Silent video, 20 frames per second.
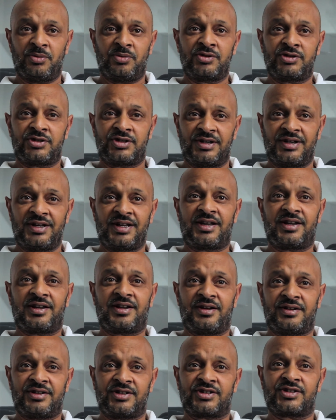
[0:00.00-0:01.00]
once you like
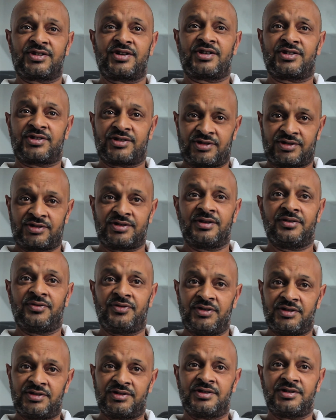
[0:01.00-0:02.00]
kind of scratch the
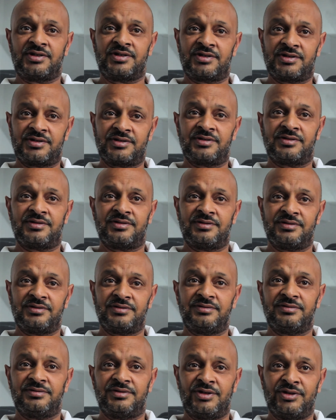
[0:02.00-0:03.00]
surface, it's,
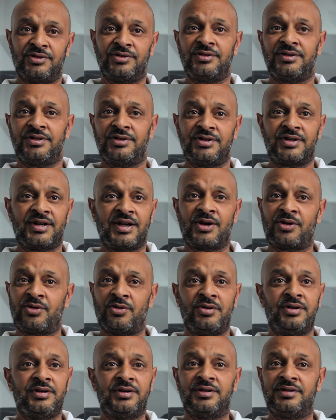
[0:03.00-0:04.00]
you know, you get
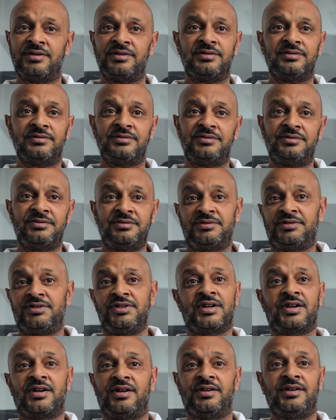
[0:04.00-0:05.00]
going and you
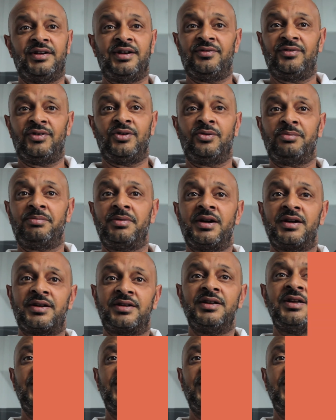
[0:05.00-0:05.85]
kind of never look back.